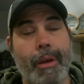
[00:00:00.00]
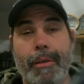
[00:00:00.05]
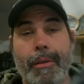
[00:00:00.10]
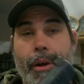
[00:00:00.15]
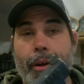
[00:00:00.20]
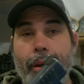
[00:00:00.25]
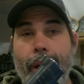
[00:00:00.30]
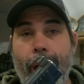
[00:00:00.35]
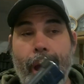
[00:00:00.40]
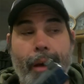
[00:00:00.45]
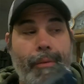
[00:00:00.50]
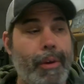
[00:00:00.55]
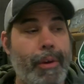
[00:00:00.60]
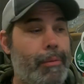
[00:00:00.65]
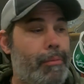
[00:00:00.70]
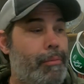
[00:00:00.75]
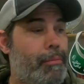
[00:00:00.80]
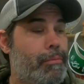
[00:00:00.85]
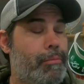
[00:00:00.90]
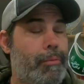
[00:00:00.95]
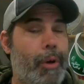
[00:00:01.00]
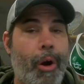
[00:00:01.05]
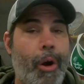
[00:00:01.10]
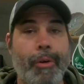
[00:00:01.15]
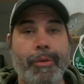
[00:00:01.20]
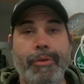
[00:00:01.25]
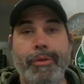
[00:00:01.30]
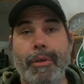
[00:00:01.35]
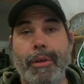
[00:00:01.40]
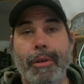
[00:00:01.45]
there you have it.
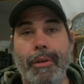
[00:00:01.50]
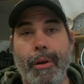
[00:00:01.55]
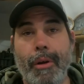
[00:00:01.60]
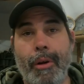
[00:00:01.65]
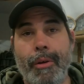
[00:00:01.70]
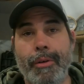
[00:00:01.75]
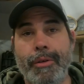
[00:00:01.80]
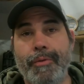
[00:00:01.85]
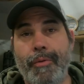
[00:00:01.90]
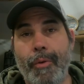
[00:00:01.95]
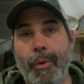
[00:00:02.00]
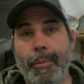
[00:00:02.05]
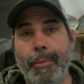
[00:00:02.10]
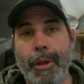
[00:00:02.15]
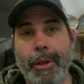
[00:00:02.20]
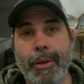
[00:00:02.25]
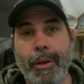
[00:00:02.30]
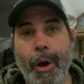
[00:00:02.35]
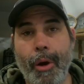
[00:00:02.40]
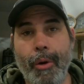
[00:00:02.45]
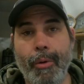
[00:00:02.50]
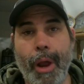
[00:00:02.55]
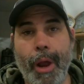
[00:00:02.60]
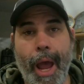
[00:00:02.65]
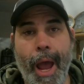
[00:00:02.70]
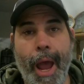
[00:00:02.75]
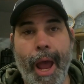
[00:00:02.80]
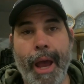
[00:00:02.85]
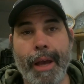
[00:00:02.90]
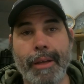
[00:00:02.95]
Artist formerly known
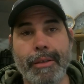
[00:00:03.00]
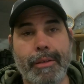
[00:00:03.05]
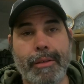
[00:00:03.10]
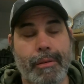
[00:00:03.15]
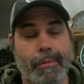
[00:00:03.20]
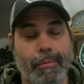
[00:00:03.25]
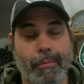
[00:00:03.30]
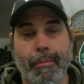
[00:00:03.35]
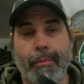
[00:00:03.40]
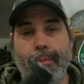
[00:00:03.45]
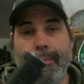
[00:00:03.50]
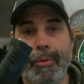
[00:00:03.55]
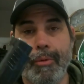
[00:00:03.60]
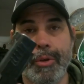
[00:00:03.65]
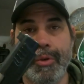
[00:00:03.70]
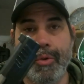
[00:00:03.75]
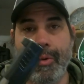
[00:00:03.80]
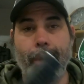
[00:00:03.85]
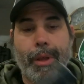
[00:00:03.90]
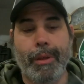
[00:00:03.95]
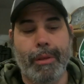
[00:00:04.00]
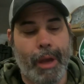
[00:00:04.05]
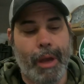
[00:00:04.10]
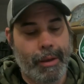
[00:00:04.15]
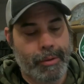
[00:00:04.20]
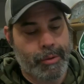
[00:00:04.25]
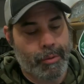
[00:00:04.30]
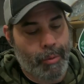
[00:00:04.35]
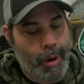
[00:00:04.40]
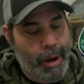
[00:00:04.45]
as, with
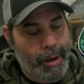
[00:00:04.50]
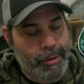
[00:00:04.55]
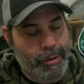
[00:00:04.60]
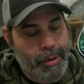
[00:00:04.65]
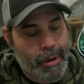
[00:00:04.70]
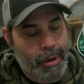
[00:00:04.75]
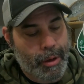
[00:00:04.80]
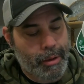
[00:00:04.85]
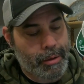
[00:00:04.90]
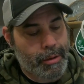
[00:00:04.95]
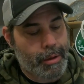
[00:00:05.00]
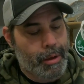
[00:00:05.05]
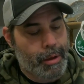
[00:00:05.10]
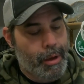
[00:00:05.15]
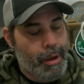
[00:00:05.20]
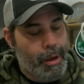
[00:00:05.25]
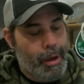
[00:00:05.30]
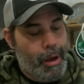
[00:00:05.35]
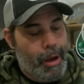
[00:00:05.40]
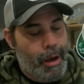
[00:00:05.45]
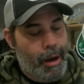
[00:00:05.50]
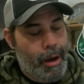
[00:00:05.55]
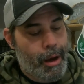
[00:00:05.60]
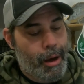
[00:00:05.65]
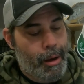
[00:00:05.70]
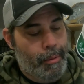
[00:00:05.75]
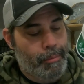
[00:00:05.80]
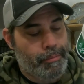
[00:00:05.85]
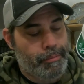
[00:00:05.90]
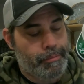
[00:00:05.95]
20,000 rounds on it.
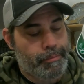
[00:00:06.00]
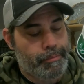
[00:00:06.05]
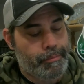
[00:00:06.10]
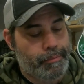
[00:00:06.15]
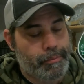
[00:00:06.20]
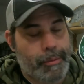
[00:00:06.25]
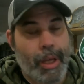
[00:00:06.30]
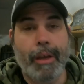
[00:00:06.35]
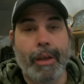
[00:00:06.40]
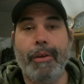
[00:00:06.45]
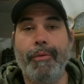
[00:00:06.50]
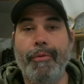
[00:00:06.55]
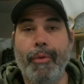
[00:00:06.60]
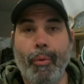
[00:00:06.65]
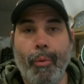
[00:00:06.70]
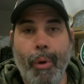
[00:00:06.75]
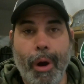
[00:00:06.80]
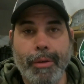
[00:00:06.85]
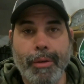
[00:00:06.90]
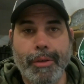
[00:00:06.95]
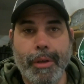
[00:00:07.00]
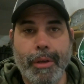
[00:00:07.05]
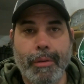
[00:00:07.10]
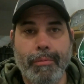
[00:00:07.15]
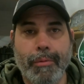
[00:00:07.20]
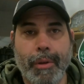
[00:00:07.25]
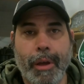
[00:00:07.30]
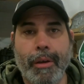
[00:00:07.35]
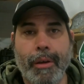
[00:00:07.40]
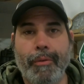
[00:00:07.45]
Thank you for watching.
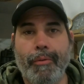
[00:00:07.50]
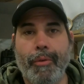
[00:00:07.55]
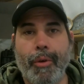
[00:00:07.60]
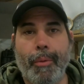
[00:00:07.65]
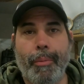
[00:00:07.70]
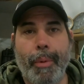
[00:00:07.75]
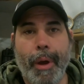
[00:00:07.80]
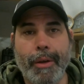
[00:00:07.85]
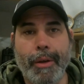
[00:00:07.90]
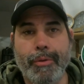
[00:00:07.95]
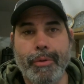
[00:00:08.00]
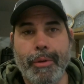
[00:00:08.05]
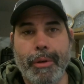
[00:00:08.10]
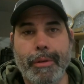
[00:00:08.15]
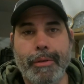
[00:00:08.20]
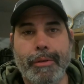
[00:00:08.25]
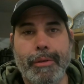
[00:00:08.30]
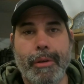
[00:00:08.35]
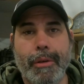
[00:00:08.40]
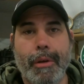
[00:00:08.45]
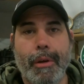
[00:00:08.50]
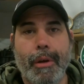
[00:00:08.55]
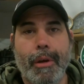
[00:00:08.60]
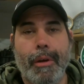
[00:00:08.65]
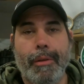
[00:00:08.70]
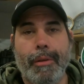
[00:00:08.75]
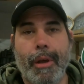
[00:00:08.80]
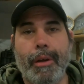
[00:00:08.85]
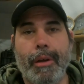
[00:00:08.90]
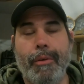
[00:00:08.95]
Thank you for your patronage.
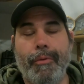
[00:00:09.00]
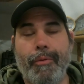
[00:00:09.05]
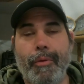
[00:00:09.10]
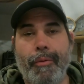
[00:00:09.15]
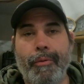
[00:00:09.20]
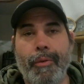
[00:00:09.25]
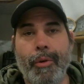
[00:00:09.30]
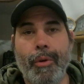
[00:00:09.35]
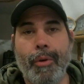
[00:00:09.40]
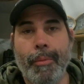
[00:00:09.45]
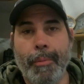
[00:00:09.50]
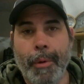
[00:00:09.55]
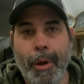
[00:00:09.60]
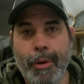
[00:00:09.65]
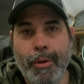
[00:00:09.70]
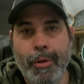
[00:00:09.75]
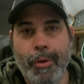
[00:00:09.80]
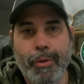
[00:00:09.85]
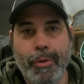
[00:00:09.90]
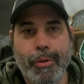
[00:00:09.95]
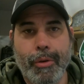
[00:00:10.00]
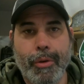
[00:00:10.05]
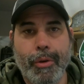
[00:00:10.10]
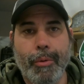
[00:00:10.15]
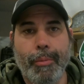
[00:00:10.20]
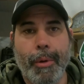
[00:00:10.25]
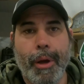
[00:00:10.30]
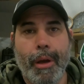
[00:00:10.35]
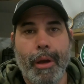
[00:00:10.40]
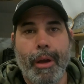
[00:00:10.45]
Thank you for viewing me on
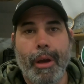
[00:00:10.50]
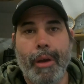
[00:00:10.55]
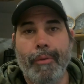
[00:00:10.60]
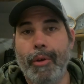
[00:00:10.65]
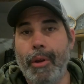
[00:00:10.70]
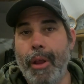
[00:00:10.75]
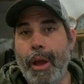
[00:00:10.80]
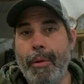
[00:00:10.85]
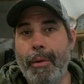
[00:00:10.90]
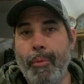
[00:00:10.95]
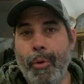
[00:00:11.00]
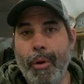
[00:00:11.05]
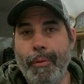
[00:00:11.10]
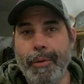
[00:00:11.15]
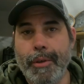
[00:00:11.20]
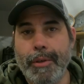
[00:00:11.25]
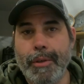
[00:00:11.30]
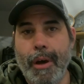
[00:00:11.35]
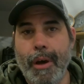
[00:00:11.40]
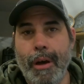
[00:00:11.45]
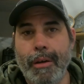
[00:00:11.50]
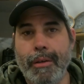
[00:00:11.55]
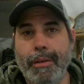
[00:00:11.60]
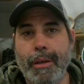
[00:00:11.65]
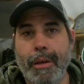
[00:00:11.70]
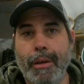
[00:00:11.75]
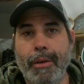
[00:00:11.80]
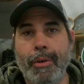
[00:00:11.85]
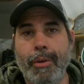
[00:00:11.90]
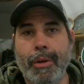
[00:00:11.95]
YouTube. If you like more of this
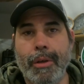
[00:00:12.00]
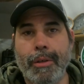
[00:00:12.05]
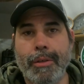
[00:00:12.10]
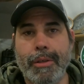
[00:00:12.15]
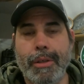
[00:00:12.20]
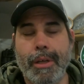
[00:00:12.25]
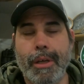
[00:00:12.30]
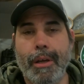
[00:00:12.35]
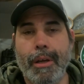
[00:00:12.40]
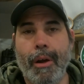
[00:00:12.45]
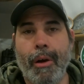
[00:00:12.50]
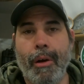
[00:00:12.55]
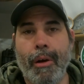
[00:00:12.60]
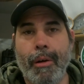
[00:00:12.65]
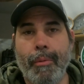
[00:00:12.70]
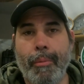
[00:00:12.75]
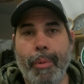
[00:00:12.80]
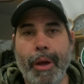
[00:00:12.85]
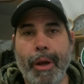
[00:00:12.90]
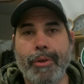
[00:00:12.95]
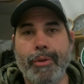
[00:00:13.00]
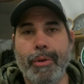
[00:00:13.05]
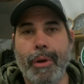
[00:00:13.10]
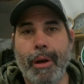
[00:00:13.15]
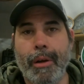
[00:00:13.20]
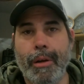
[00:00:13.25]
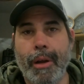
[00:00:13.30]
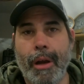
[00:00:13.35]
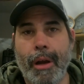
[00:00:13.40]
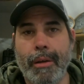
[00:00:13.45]
content, you can see it on
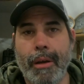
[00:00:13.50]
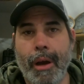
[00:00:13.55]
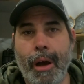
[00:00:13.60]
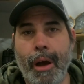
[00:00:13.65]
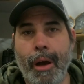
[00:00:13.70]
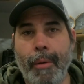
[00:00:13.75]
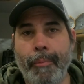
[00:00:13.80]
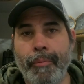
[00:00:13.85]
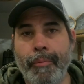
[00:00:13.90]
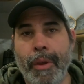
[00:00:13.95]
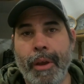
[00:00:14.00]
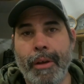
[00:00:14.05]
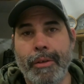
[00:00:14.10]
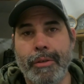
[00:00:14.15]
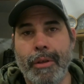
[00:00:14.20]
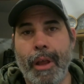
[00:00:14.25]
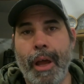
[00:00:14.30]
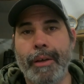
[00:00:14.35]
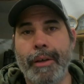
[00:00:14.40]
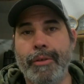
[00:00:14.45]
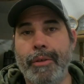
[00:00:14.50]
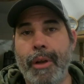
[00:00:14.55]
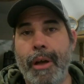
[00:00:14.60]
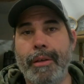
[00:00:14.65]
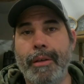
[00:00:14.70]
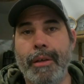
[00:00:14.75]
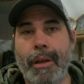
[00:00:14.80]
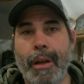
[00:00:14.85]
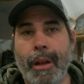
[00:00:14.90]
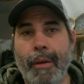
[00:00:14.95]

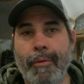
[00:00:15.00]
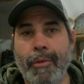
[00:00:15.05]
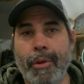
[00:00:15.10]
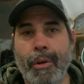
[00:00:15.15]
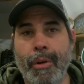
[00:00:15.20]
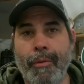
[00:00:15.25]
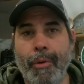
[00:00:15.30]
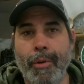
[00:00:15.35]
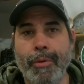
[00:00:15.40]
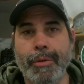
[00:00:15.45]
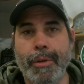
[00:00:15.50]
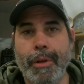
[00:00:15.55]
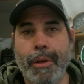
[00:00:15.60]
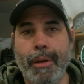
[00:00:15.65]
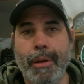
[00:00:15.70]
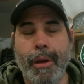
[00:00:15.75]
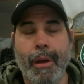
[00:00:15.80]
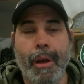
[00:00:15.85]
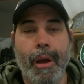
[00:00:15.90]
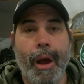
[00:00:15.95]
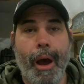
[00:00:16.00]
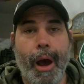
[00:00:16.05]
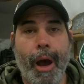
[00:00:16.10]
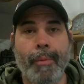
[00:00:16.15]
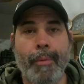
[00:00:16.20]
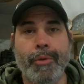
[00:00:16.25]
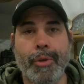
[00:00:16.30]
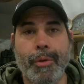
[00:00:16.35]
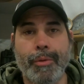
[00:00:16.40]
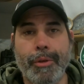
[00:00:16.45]
patreon.com/1911University.
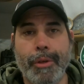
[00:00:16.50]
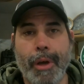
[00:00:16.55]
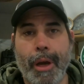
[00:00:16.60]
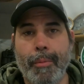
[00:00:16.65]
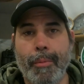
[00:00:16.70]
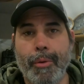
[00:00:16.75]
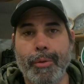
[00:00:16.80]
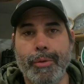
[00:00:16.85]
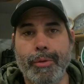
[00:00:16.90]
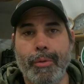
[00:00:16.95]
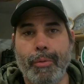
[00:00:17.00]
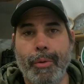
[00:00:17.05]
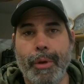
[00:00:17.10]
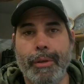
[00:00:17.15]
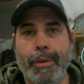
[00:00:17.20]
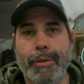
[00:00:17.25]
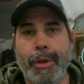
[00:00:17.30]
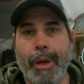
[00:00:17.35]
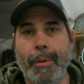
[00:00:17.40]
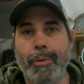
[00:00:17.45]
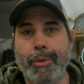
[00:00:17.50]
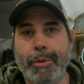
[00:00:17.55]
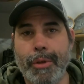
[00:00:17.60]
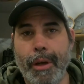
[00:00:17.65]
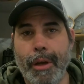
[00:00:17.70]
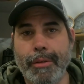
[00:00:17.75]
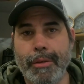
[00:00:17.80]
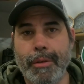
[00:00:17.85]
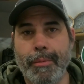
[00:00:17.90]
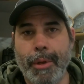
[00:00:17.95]
I'm Joe Chambers with Chambers
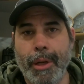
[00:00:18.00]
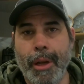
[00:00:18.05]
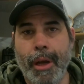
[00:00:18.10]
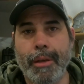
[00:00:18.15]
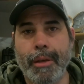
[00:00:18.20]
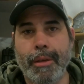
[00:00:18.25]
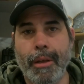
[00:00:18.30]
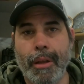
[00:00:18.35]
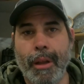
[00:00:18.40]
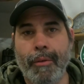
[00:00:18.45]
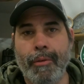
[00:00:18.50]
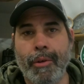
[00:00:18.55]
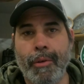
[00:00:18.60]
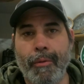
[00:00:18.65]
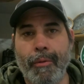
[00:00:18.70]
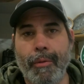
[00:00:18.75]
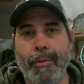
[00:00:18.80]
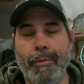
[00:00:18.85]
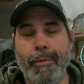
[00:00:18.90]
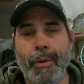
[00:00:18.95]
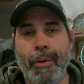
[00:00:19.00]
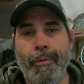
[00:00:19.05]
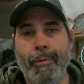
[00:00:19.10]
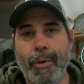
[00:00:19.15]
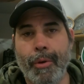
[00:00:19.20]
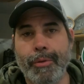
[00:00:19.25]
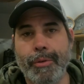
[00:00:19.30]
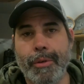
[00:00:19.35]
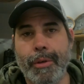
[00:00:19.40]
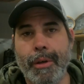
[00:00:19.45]
Custom and 1911
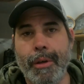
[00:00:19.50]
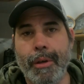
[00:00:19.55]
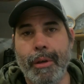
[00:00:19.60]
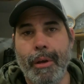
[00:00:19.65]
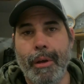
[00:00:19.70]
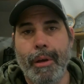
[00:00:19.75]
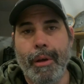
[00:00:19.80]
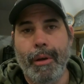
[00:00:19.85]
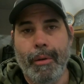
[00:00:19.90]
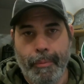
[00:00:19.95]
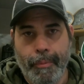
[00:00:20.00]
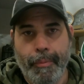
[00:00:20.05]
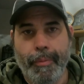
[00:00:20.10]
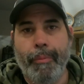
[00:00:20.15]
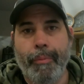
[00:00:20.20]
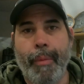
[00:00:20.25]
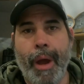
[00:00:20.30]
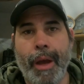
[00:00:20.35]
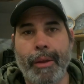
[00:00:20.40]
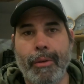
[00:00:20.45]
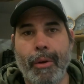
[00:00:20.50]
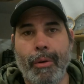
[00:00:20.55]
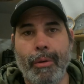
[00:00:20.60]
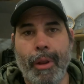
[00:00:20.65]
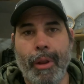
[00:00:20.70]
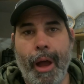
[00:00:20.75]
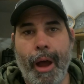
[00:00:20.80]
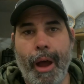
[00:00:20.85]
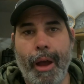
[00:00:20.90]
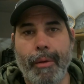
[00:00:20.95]
University. Math don't
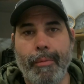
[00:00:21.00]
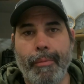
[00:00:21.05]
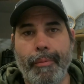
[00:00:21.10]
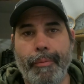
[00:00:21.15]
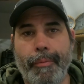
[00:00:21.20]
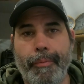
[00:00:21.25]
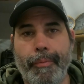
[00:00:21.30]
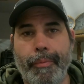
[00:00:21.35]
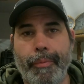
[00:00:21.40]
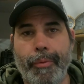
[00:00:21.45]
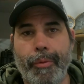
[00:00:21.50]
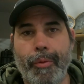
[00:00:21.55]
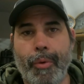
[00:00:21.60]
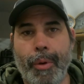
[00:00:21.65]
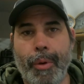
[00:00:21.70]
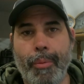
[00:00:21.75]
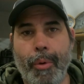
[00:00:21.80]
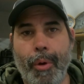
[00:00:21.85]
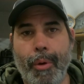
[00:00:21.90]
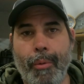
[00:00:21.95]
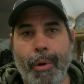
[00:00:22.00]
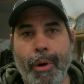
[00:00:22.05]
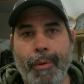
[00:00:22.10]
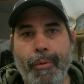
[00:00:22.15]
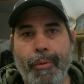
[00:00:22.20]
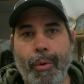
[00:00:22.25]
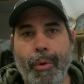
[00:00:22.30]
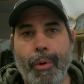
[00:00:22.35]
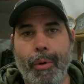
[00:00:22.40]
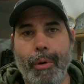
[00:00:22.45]
lie.
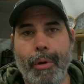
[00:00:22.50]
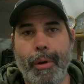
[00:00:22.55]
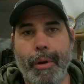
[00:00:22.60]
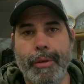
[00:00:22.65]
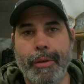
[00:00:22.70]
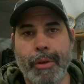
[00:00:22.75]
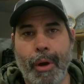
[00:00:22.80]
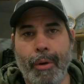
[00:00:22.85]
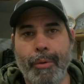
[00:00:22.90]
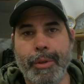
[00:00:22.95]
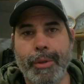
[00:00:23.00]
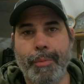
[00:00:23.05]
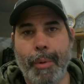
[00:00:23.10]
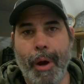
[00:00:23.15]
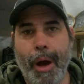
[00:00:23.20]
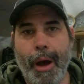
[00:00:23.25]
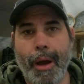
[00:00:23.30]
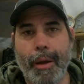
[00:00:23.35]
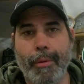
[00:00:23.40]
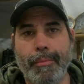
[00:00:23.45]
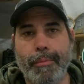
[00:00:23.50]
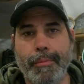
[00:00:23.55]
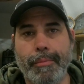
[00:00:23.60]
3.14 is always pi.